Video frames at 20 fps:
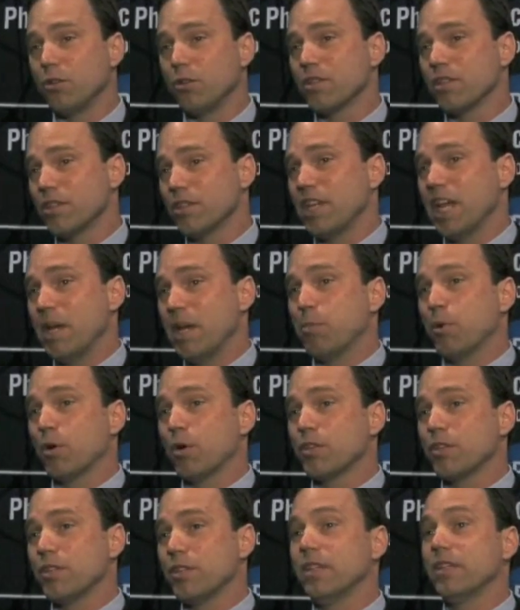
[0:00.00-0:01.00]
is the same
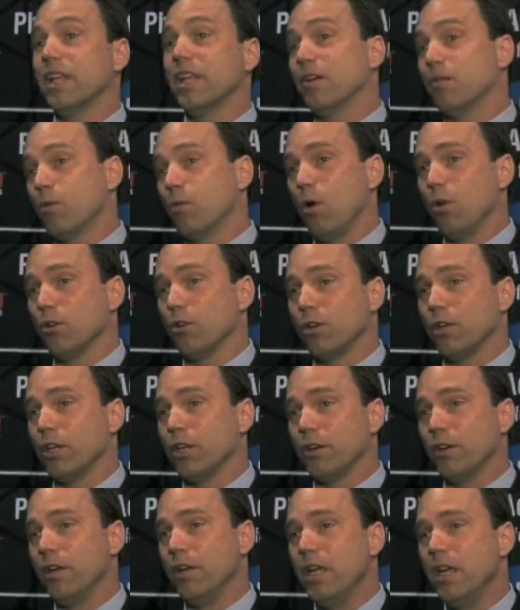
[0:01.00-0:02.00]
person that enrolled
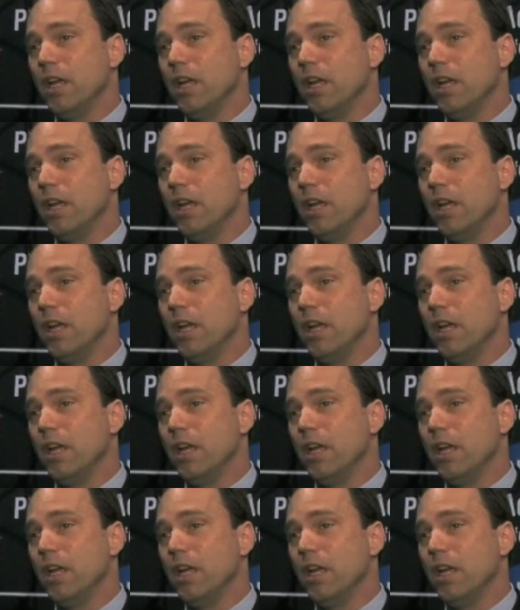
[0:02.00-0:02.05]
earlier.